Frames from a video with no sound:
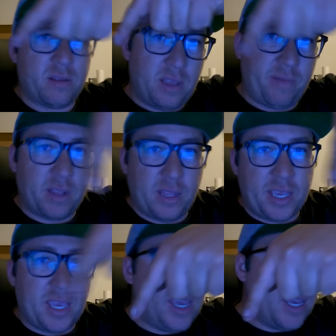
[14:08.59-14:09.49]
Leave the
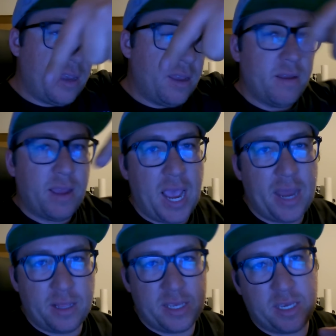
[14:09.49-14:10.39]
link here
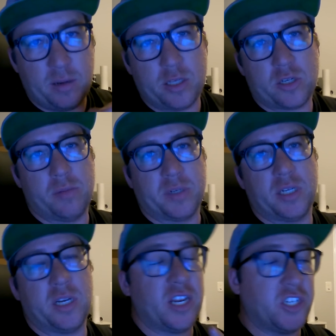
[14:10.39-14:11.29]
and the link in the
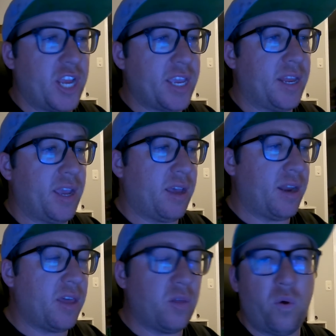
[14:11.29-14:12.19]
description. Check it out.
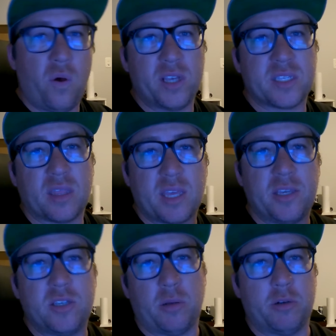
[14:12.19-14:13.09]
Otherwise,
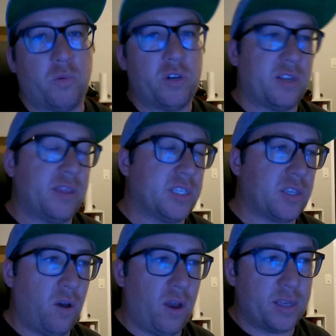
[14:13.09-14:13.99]
thank you so much for watching this,
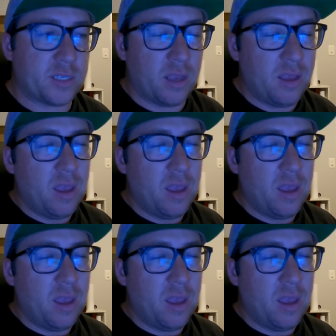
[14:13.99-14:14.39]
guys.